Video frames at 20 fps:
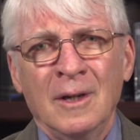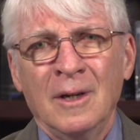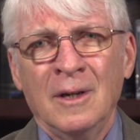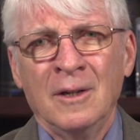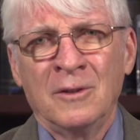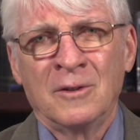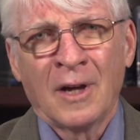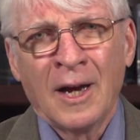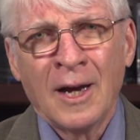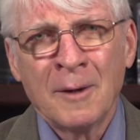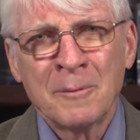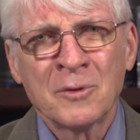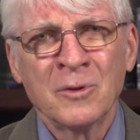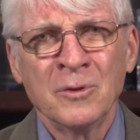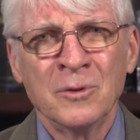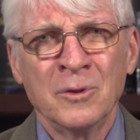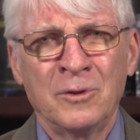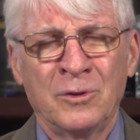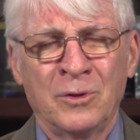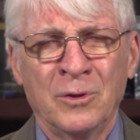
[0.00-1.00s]
It's
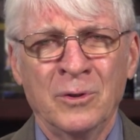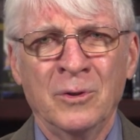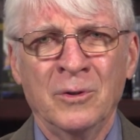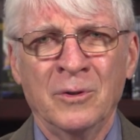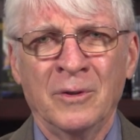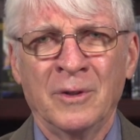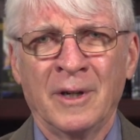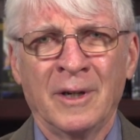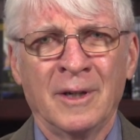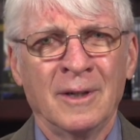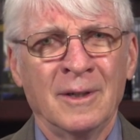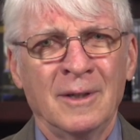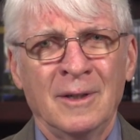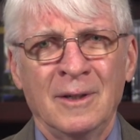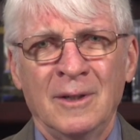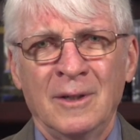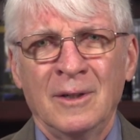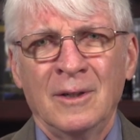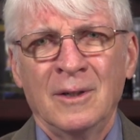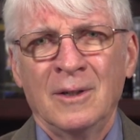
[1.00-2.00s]
absolutely true that
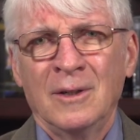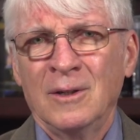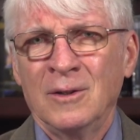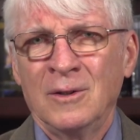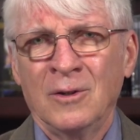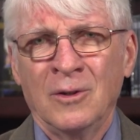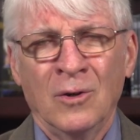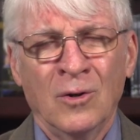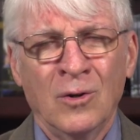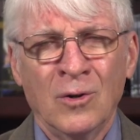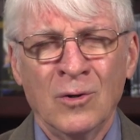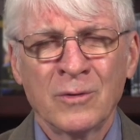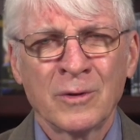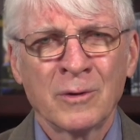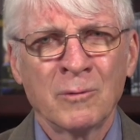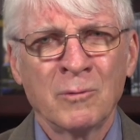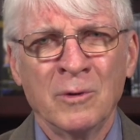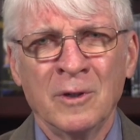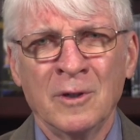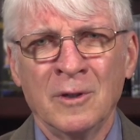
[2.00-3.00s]
the
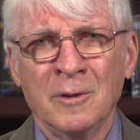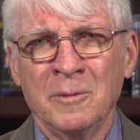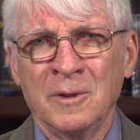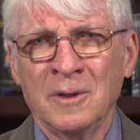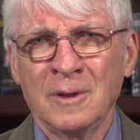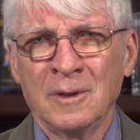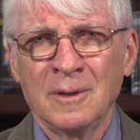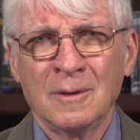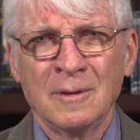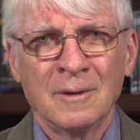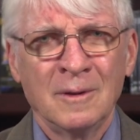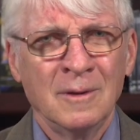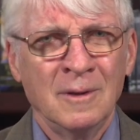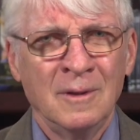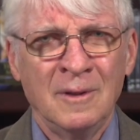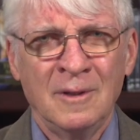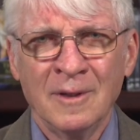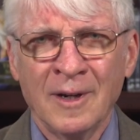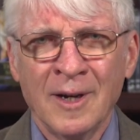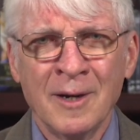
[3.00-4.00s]
overwhelming,
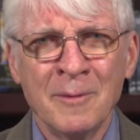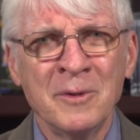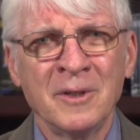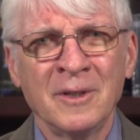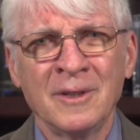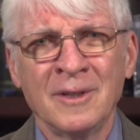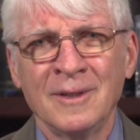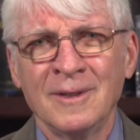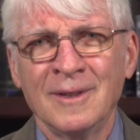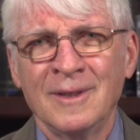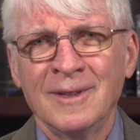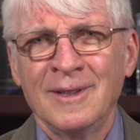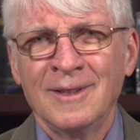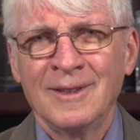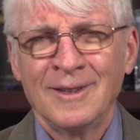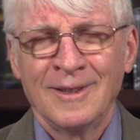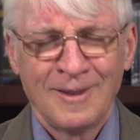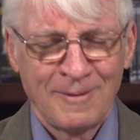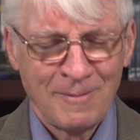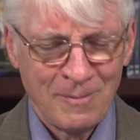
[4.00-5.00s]
dominant
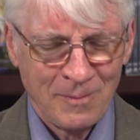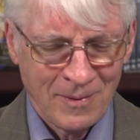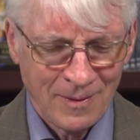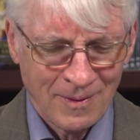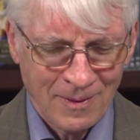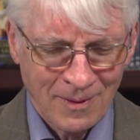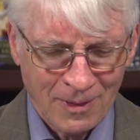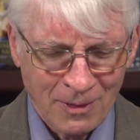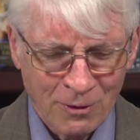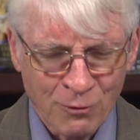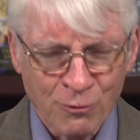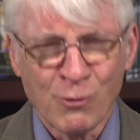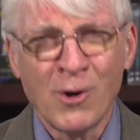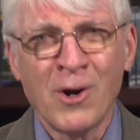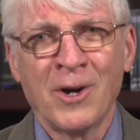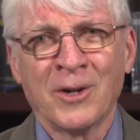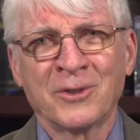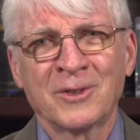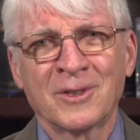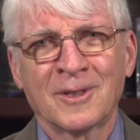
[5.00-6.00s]

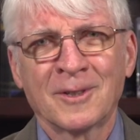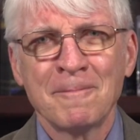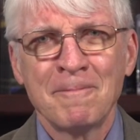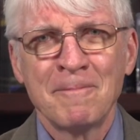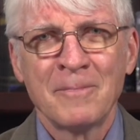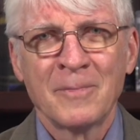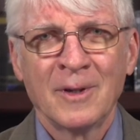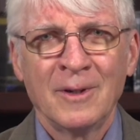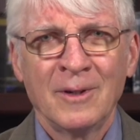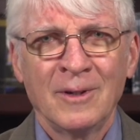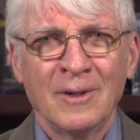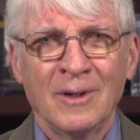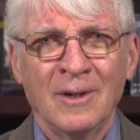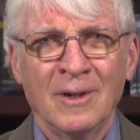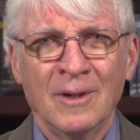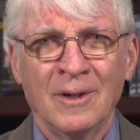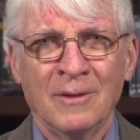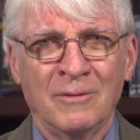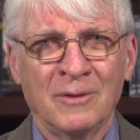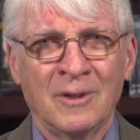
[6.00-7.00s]
thrust
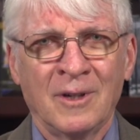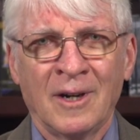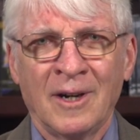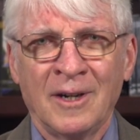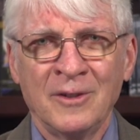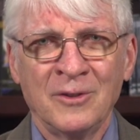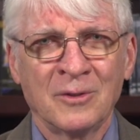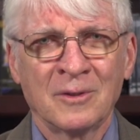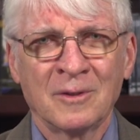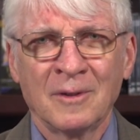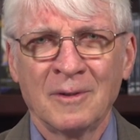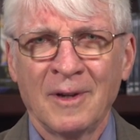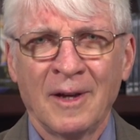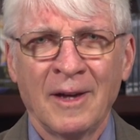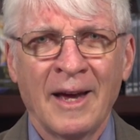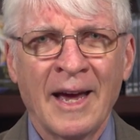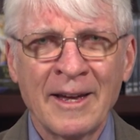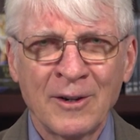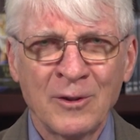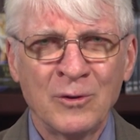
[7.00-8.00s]
of God's
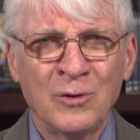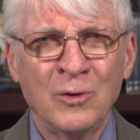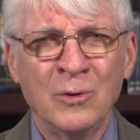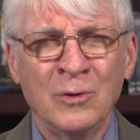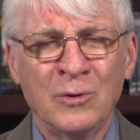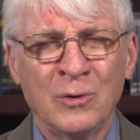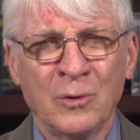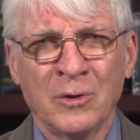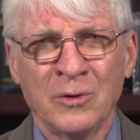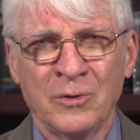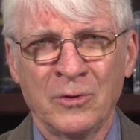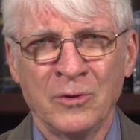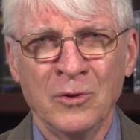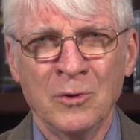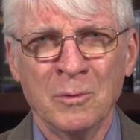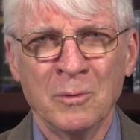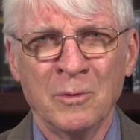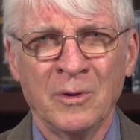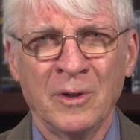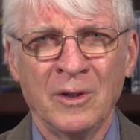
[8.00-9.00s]
attitude towards the
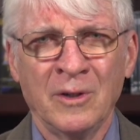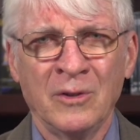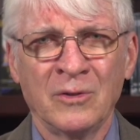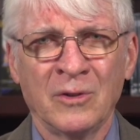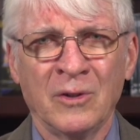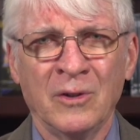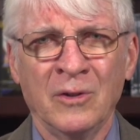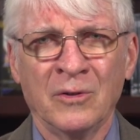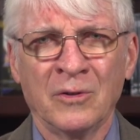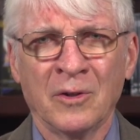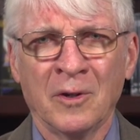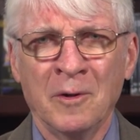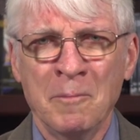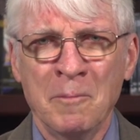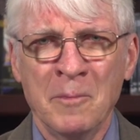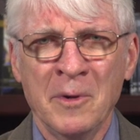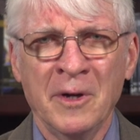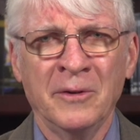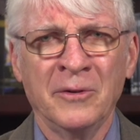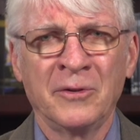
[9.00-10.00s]
human race is
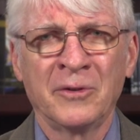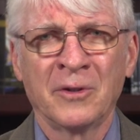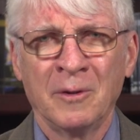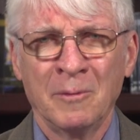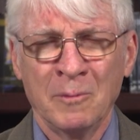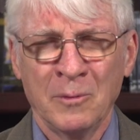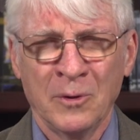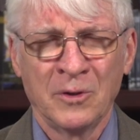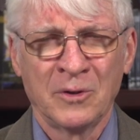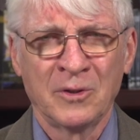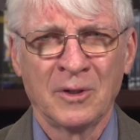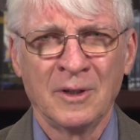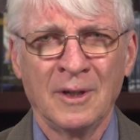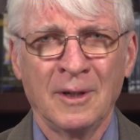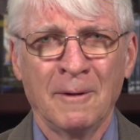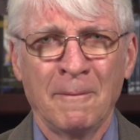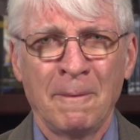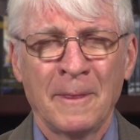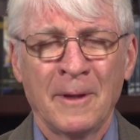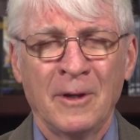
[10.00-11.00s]
immense
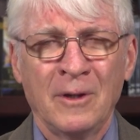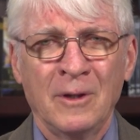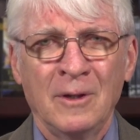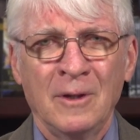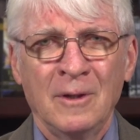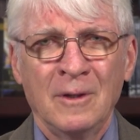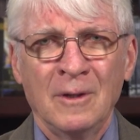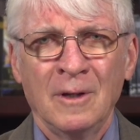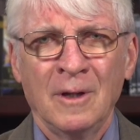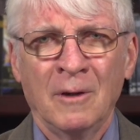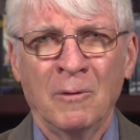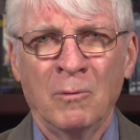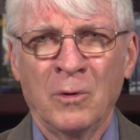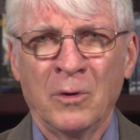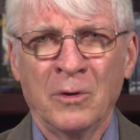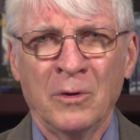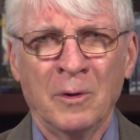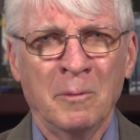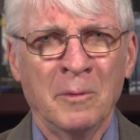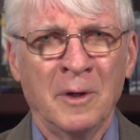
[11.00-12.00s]
mercy. And
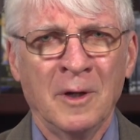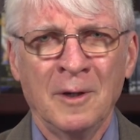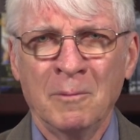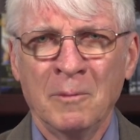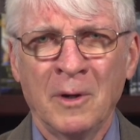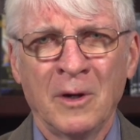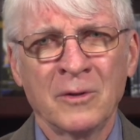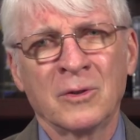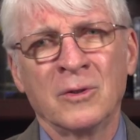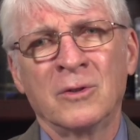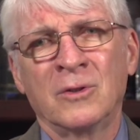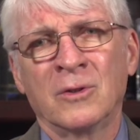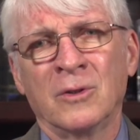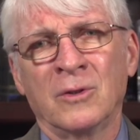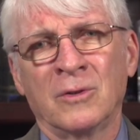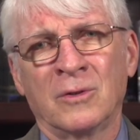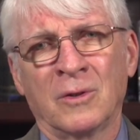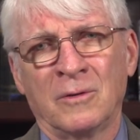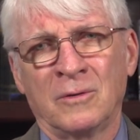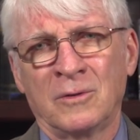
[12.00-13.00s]
one of the main
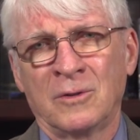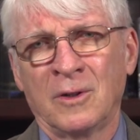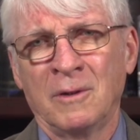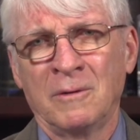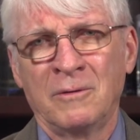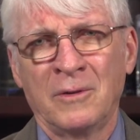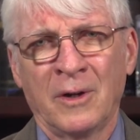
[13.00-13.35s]
messages of St.